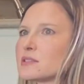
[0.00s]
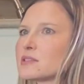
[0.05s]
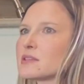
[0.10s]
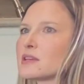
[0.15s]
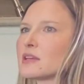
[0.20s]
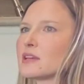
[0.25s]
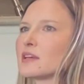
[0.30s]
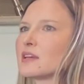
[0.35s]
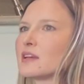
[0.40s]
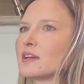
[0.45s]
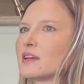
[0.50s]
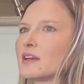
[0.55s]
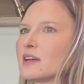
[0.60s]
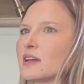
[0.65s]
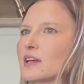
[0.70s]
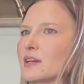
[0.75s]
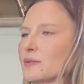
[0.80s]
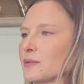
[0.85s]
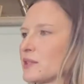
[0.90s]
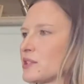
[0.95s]

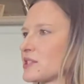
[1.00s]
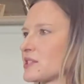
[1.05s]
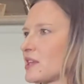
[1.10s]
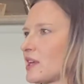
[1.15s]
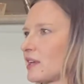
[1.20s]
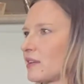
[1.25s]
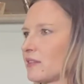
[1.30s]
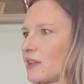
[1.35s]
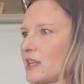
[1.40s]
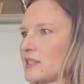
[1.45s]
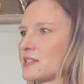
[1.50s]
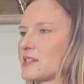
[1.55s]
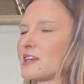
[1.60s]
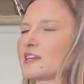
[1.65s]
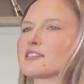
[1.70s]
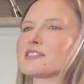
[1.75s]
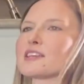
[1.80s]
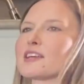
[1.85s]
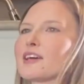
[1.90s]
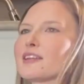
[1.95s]
And we're just like, let's
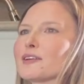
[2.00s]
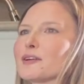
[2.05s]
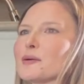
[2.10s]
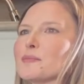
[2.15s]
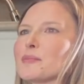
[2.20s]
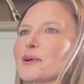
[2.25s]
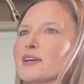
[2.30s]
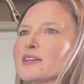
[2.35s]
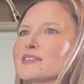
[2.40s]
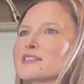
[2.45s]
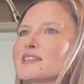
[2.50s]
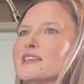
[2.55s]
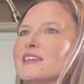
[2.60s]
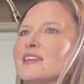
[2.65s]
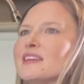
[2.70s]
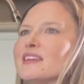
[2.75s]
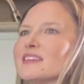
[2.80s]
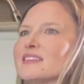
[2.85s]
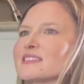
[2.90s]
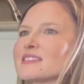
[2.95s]
get together and burn
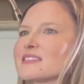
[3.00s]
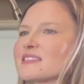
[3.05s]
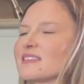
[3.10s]
CDs.